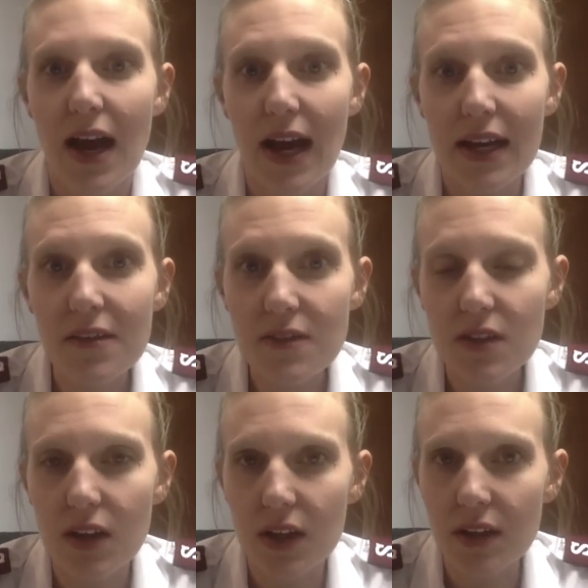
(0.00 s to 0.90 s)
I have to
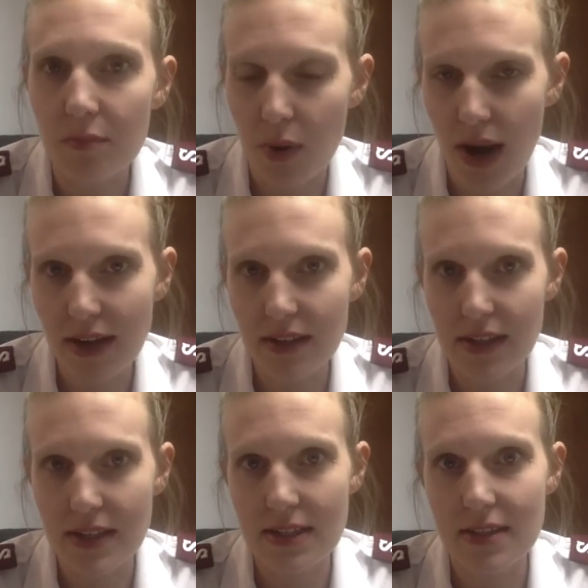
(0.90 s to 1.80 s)
learn and
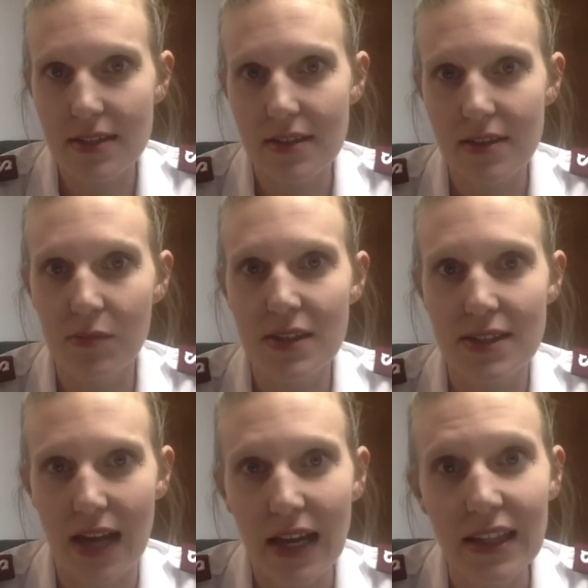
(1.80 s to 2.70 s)
practice to be
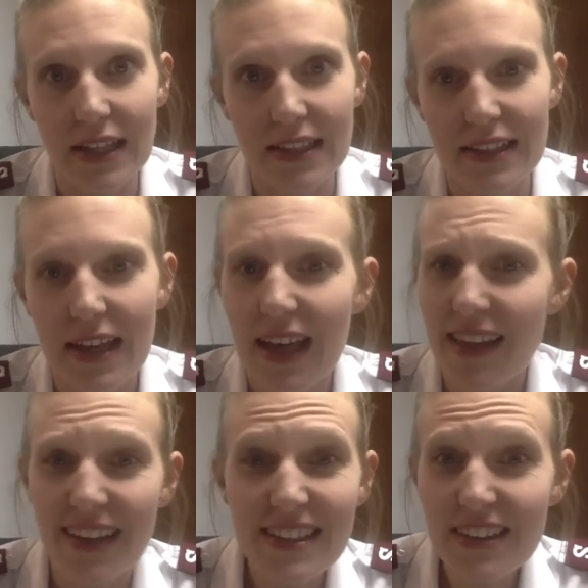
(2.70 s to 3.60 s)
silent.
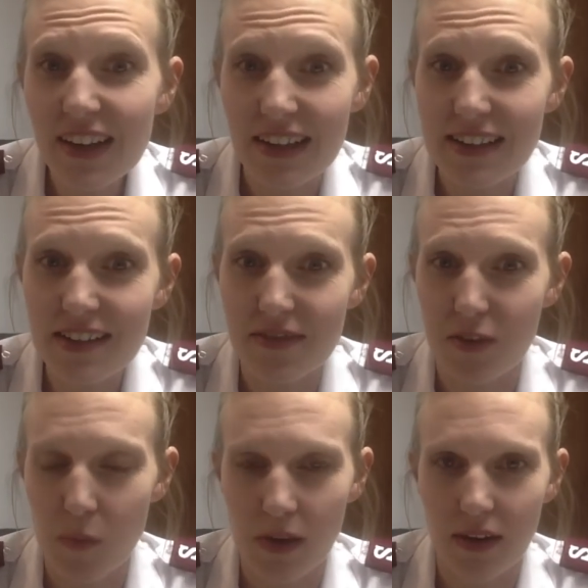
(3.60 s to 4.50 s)
And that's not easy
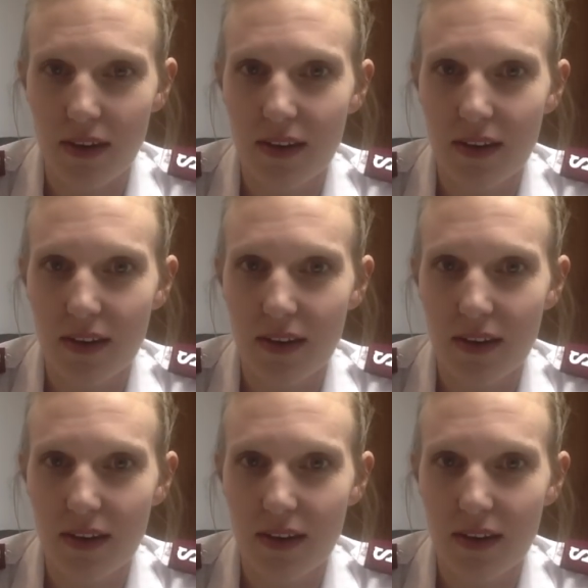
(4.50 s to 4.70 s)
for me.